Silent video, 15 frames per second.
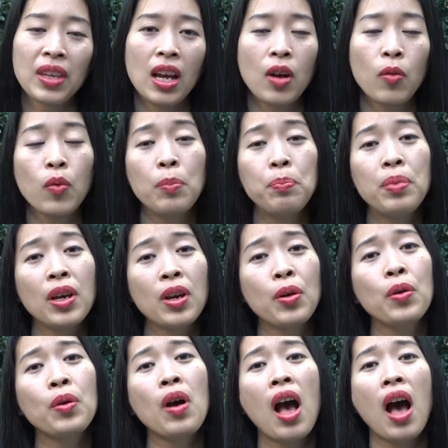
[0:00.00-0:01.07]
It will
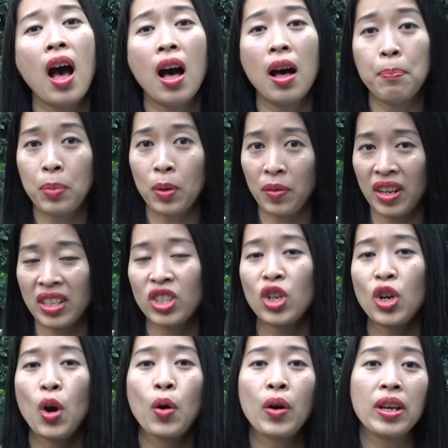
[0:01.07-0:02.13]
build a
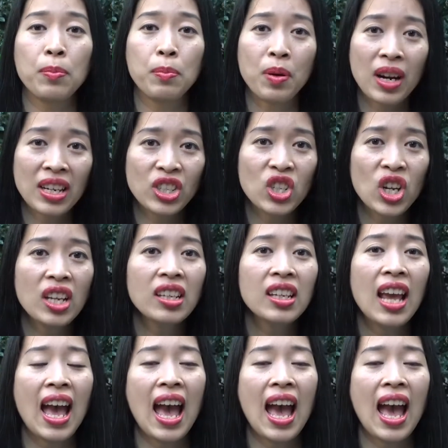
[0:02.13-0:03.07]
professional impression